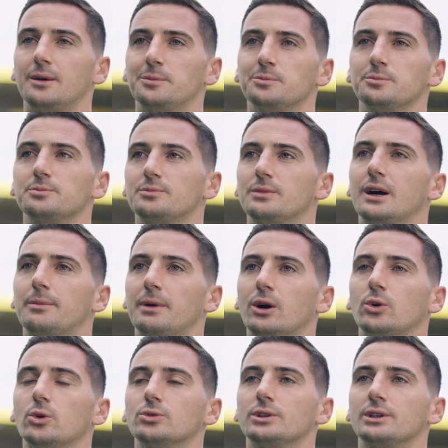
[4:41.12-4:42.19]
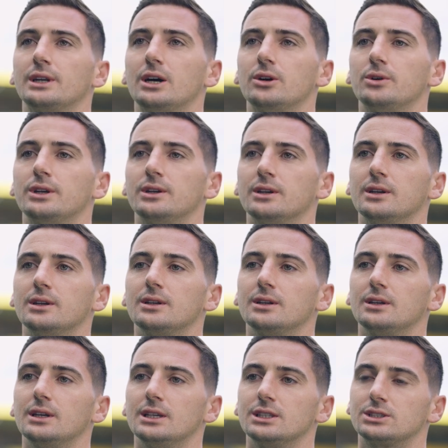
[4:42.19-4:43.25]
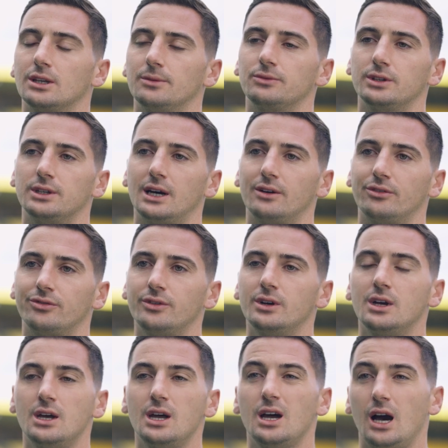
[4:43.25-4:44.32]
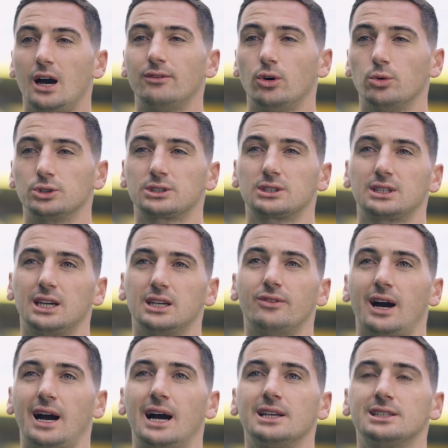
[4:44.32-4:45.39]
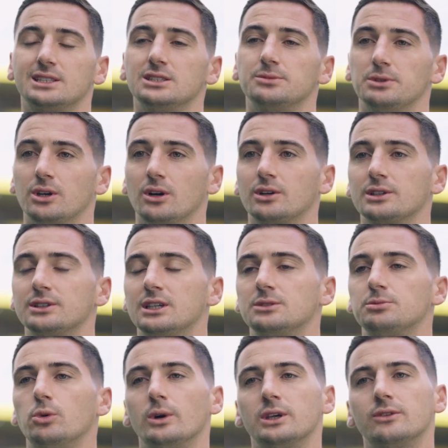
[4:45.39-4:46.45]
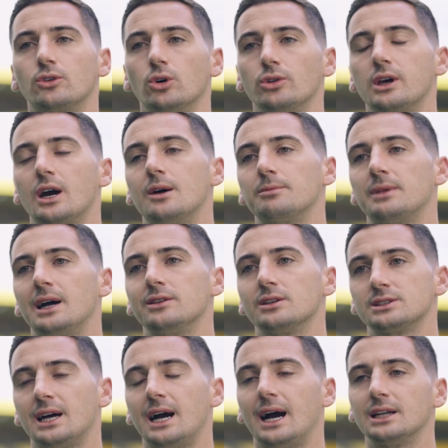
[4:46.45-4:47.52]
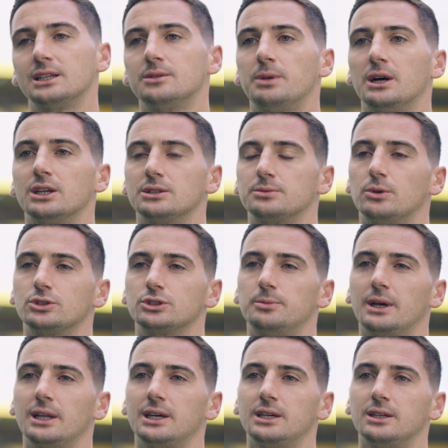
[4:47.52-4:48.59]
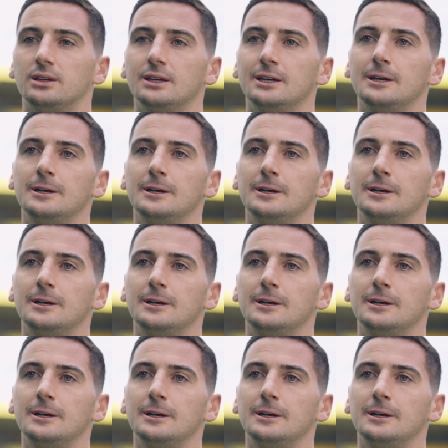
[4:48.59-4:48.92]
I'm a bit older now, and it's something that I've I've always kind of had since my younger days. But when you've got the armband, there's that added bit of responsibility, and